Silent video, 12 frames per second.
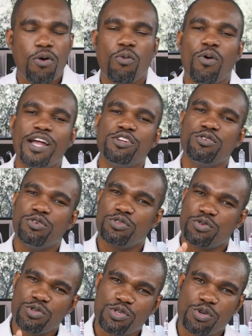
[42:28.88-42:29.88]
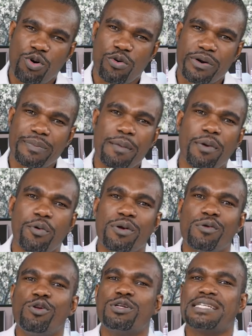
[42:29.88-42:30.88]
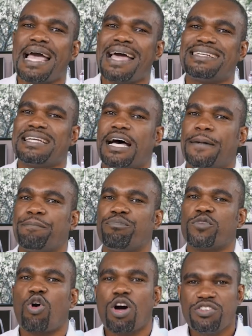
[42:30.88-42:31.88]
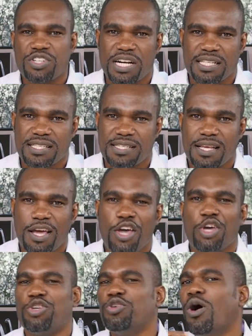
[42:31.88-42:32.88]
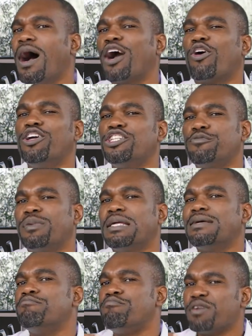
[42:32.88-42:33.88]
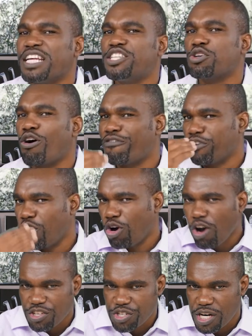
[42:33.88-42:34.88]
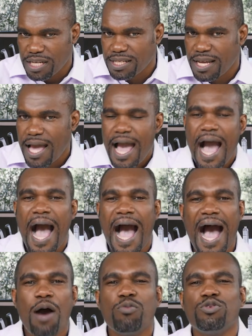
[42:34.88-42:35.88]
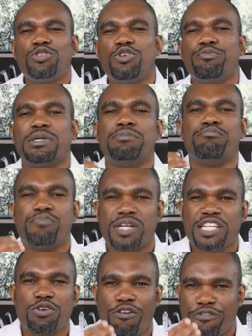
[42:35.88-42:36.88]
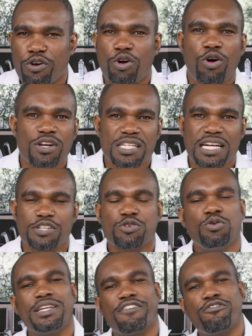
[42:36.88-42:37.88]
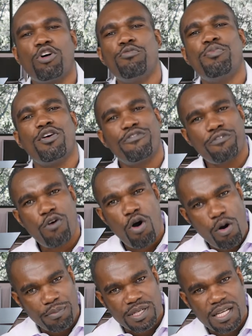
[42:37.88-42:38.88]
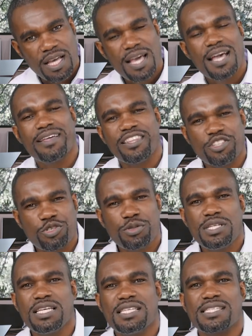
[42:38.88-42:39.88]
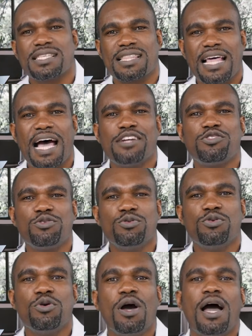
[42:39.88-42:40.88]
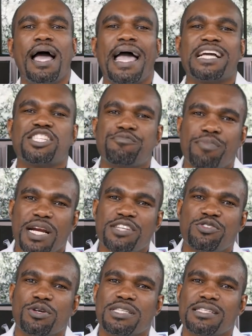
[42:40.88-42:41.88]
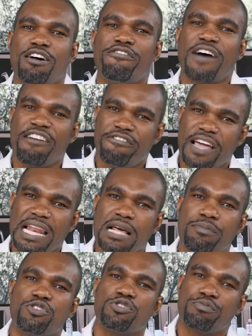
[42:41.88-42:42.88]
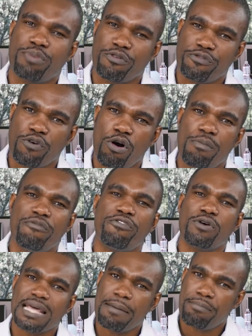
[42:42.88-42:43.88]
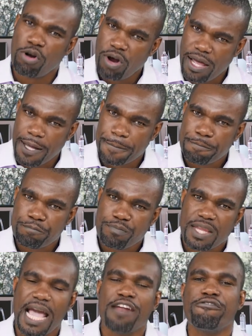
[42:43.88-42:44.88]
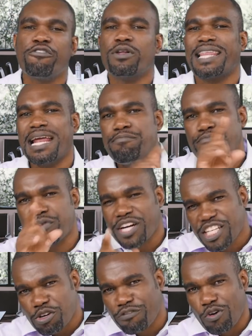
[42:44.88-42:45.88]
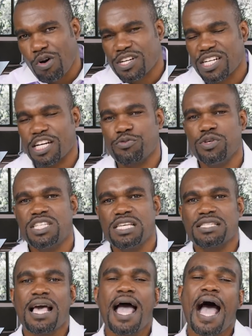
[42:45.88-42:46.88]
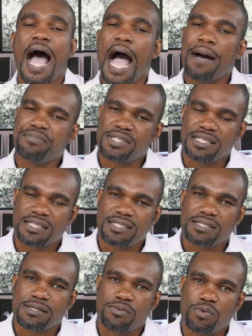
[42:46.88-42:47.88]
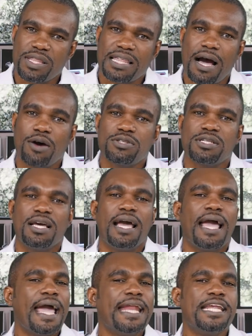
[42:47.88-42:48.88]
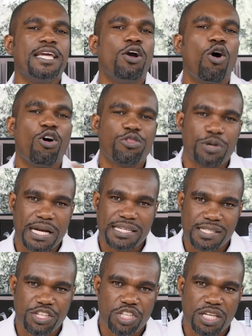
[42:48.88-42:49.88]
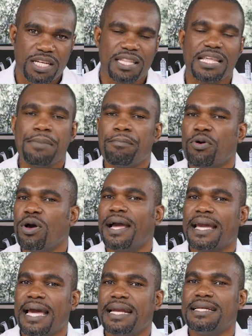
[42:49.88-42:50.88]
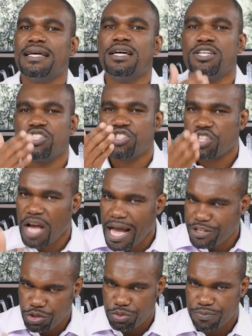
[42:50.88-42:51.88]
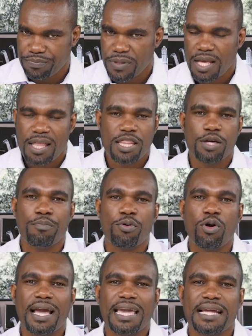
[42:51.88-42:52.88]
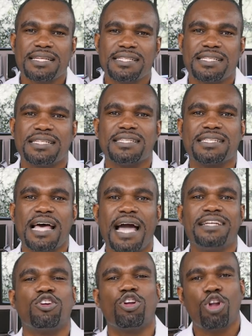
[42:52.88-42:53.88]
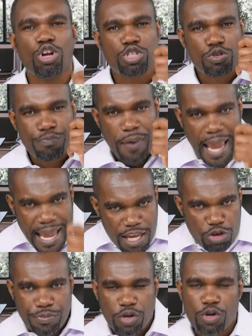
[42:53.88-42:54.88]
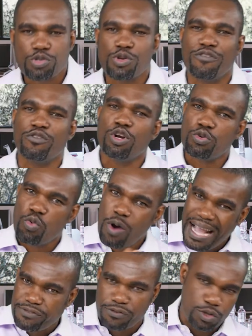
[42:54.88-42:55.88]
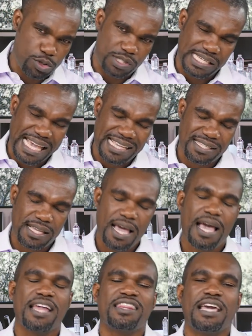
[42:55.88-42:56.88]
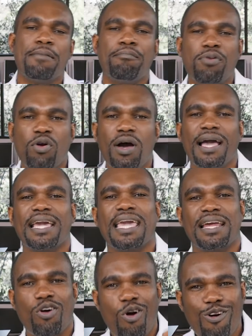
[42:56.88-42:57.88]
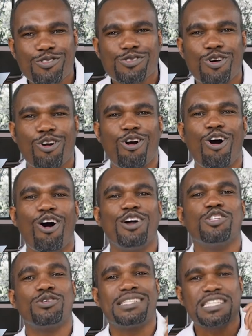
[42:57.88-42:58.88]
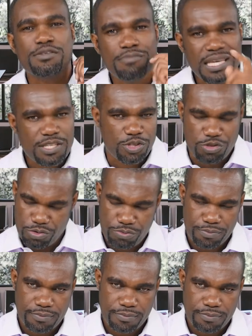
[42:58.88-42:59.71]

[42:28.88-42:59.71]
When you do so, remember when we looked at contracts, you are going to be in breach of your contract. How would you be in breach of your contract? You would have not performed the duties that you expressed yourself available to perform for the employer. And for that breach of contract, which is absence without any authorization, the employer can charge you. The employer can decide not to pay you because you have not worked for those days. The employer can also go on to dismiss you.